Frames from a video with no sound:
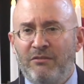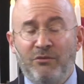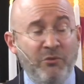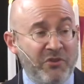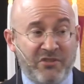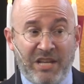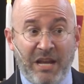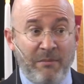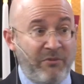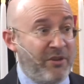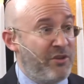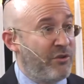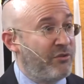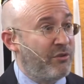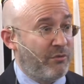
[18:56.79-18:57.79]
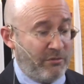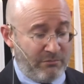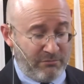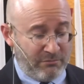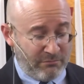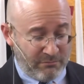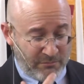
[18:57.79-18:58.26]
doing the same thing you're doing,
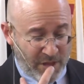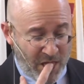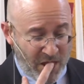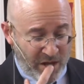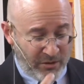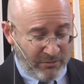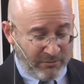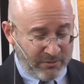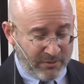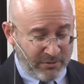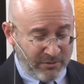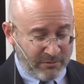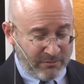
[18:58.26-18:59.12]
you know?